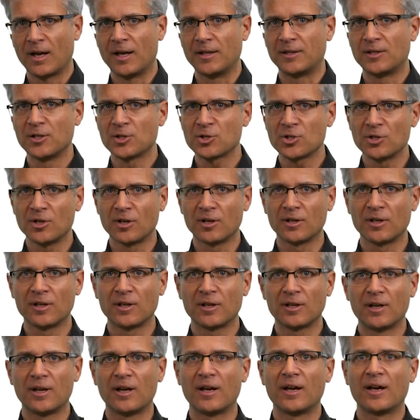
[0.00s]

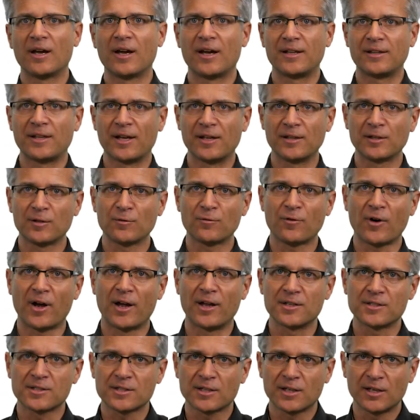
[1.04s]
Additionally,
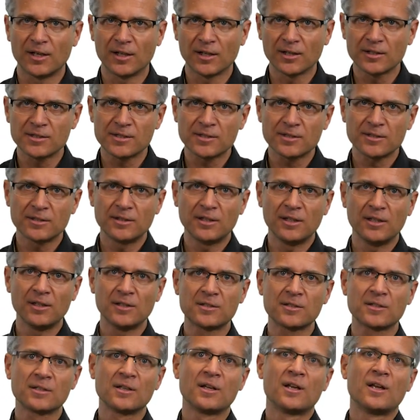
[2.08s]
identifying skills
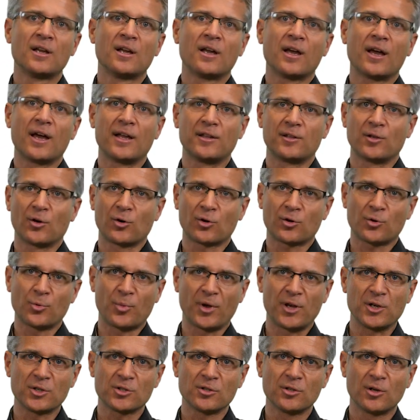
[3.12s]
needs and
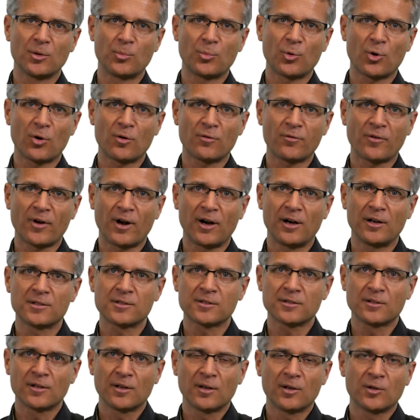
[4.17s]
occupational
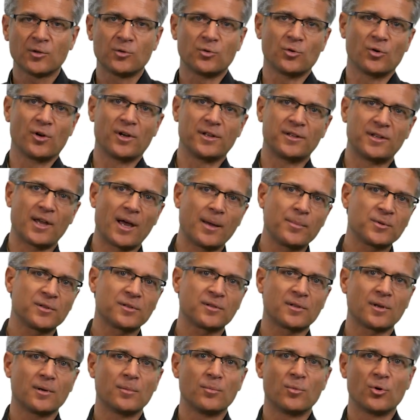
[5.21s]
profiles to
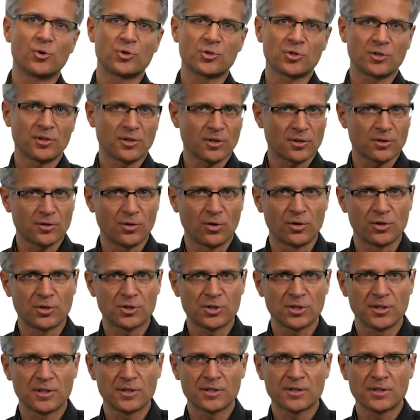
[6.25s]
adapt the emerging
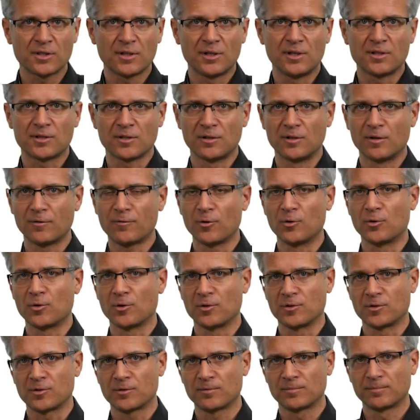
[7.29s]
technologies is in the
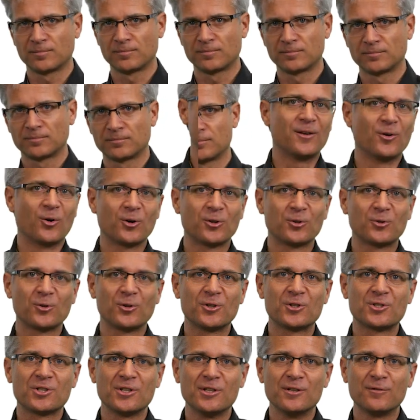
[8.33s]
focus. In order to
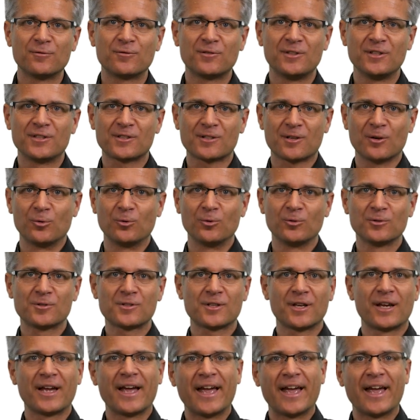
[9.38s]
achieve these goals,